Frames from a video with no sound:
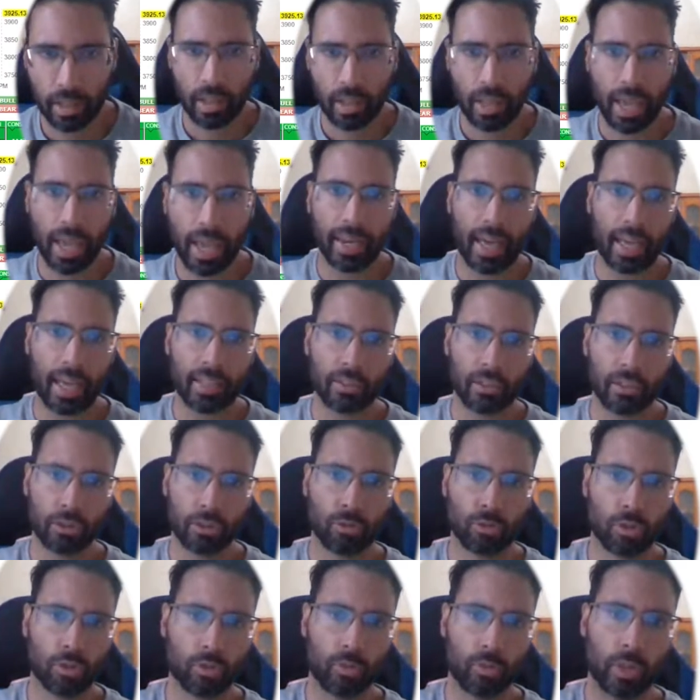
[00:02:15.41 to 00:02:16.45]
And as
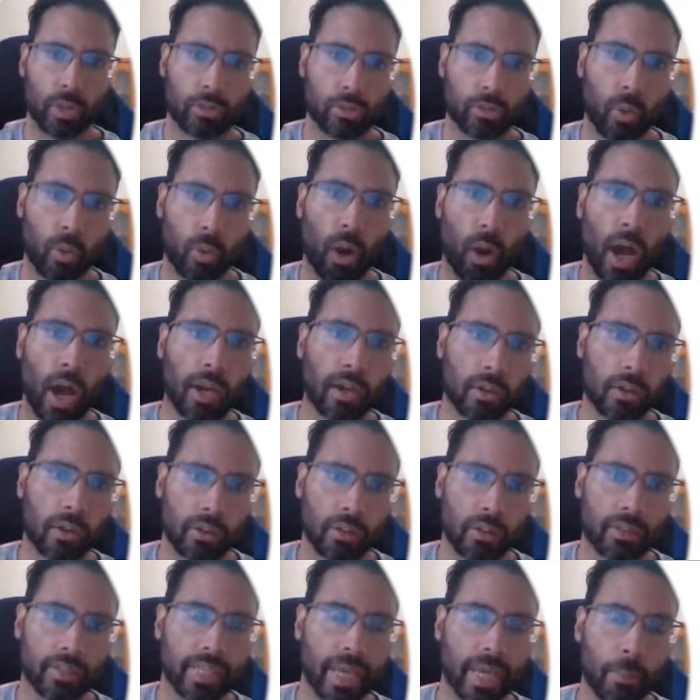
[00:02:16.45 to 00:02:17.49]
interest rates go higher, the
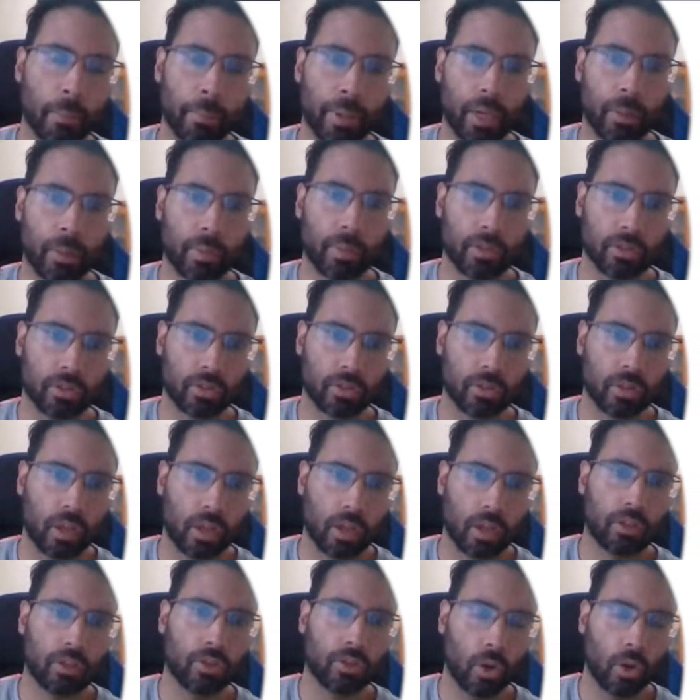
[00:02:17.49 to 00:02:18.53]
debt payments,
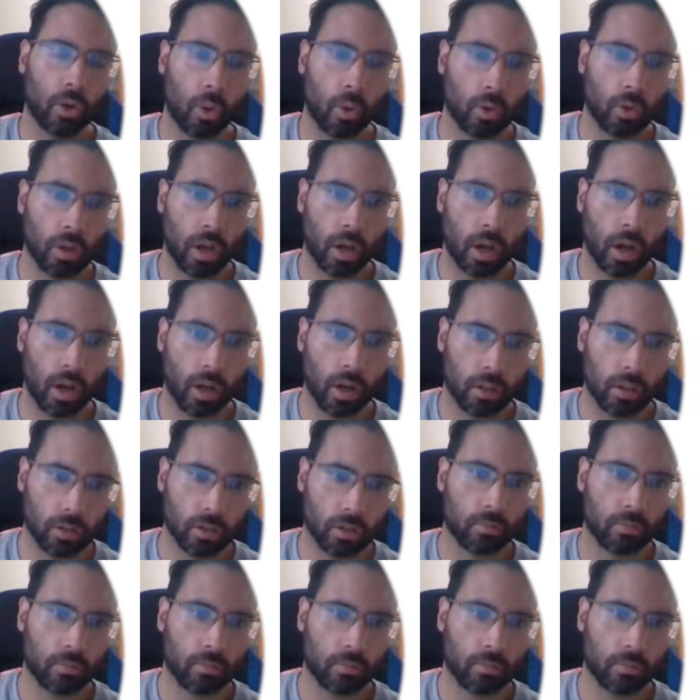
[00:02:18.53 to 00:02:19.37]
you know, uh,